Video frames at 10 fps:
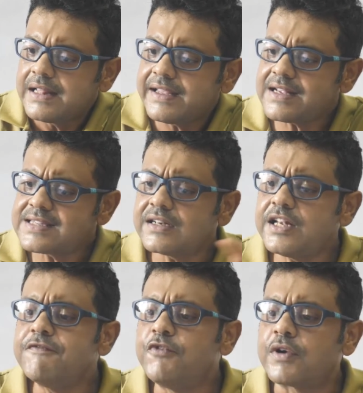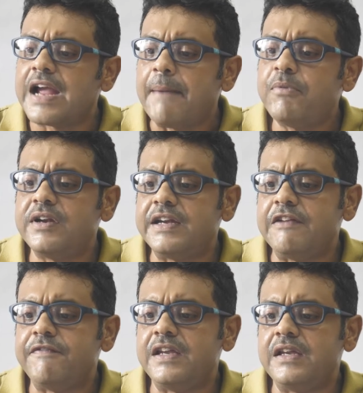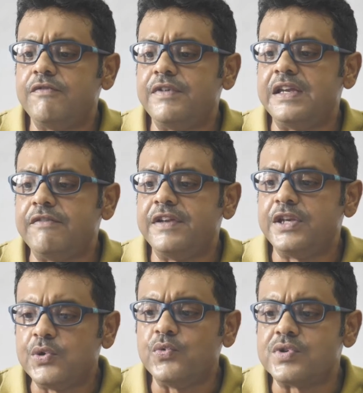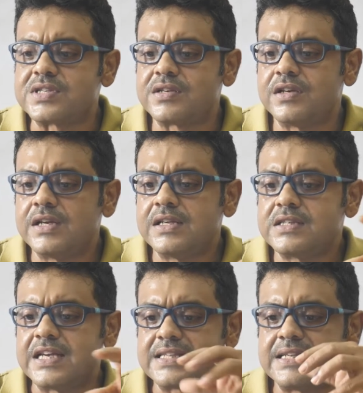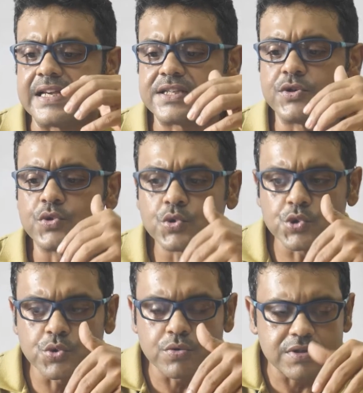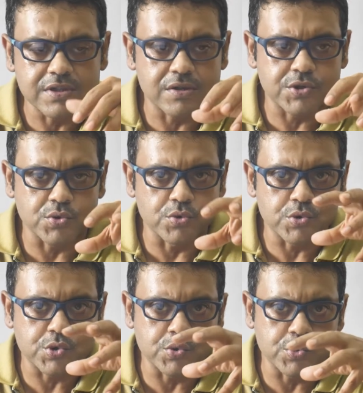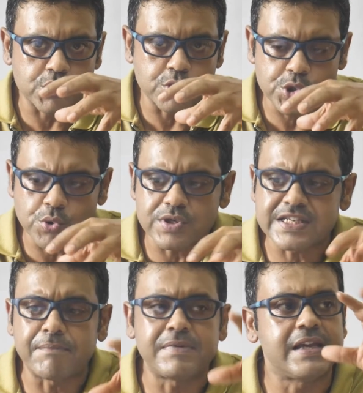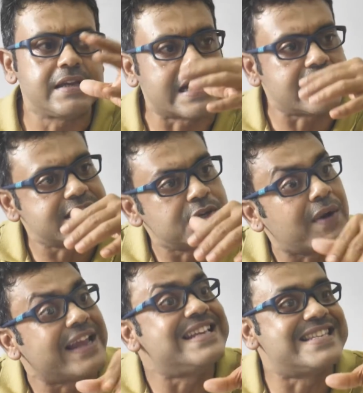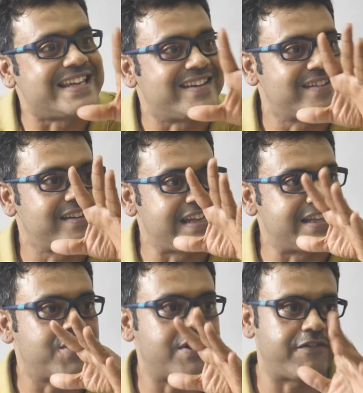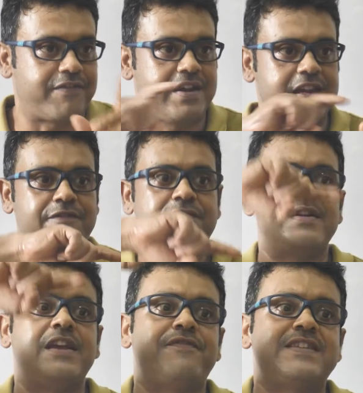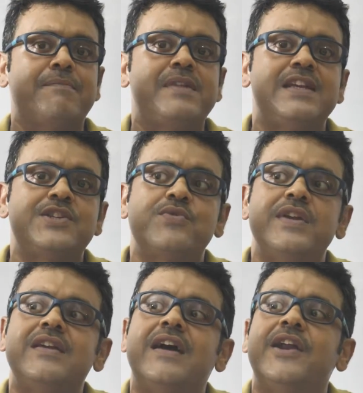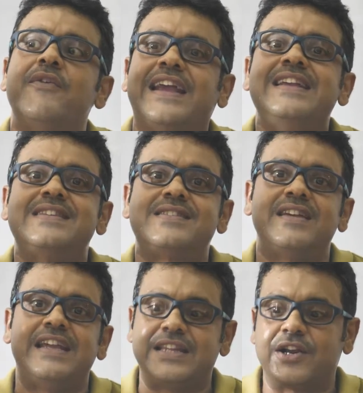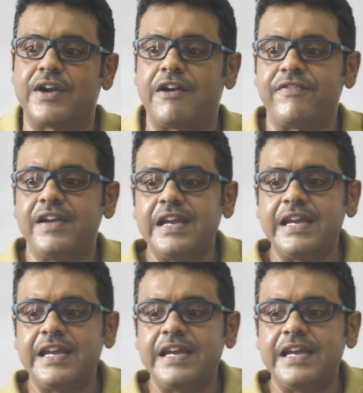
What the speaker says: There are certain vocabulary we use just like to show something that is rising in the graph. If something is showing a rise in the graph,